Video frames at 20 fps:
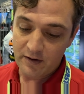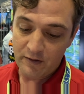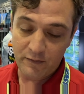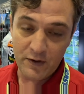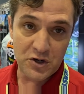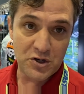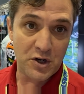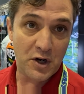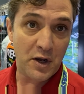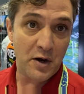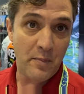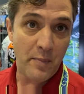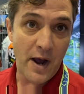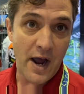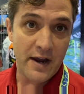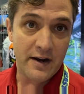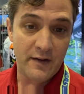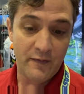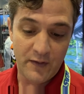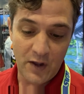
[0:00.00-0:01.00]
Fish are going to
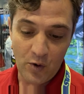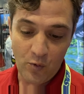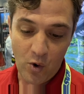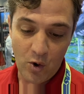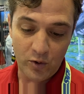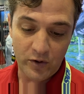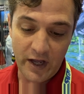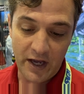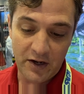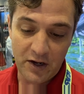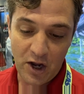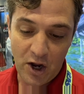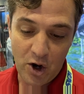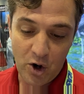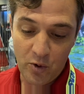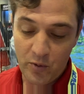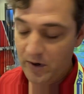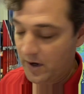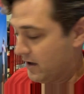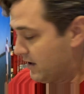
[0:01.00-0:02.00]
bite it, and they won't let
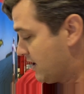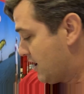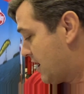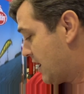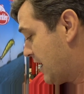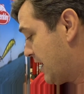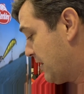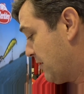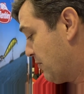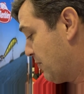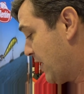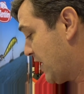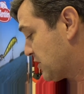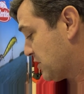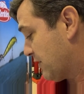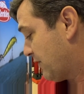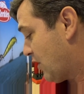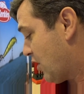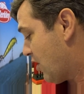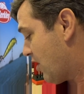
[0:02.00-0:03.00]
go.
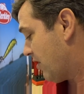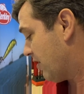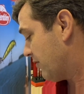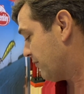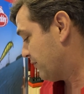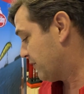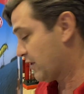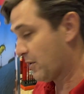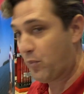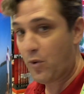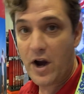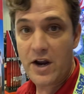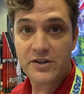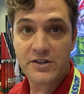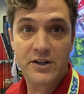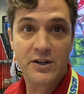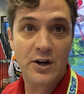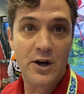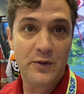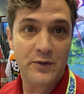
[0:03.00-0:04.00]
Best of all, the
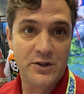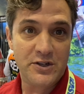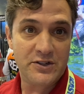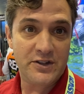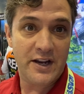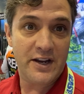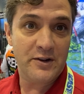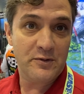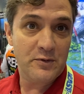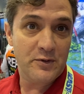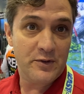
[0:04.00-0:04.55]
pricing on this thing,